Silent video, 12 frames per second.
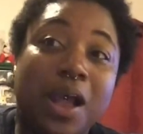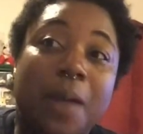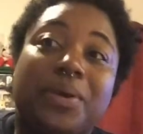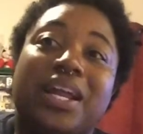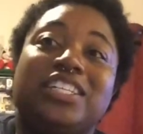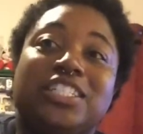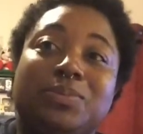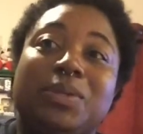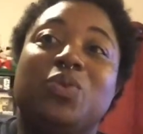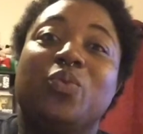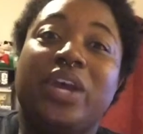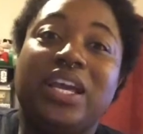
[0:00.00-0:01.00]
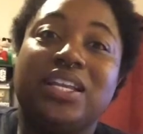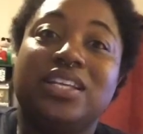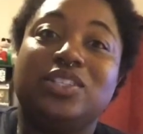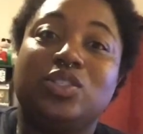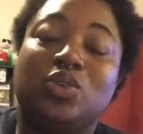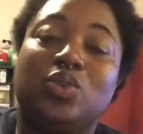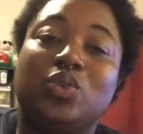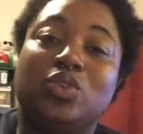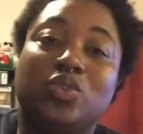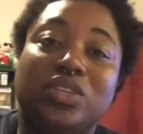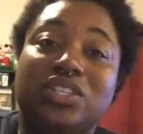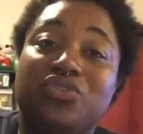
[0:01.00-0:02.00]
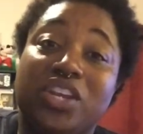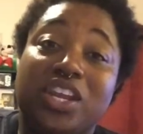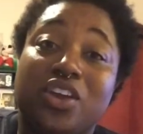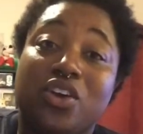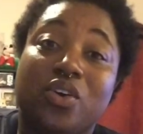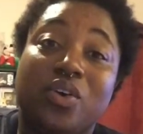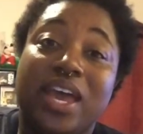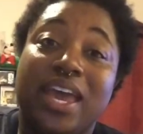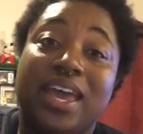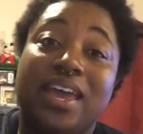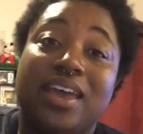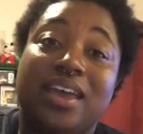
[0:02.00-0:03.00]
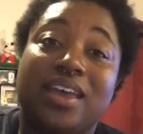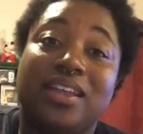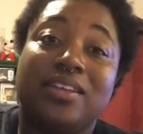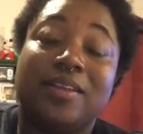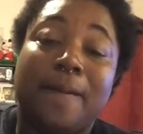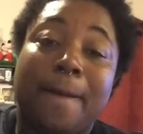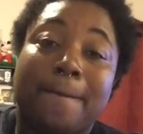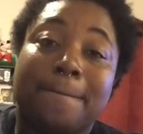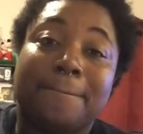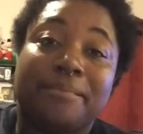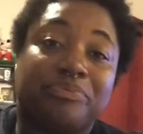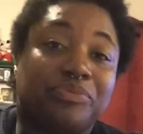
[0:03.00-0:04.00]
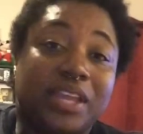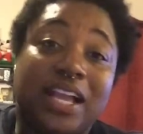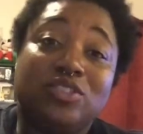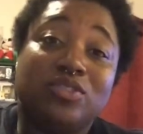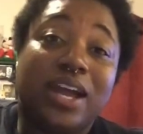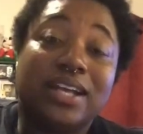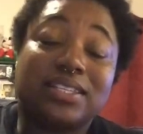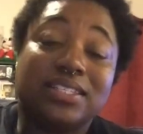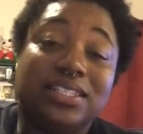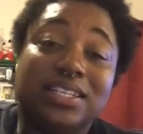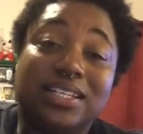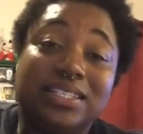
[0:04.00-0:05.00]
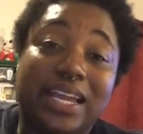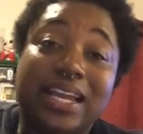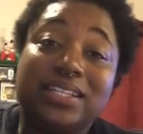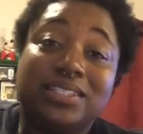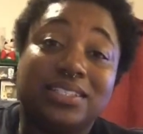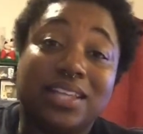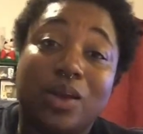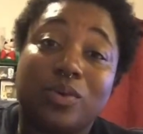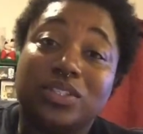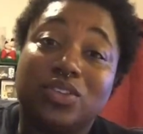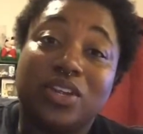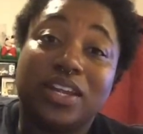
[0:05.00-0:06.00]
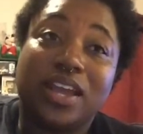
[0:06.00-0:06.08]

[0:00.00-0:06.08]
But I just been waiting to do this video, and as you guys can see the dates that was on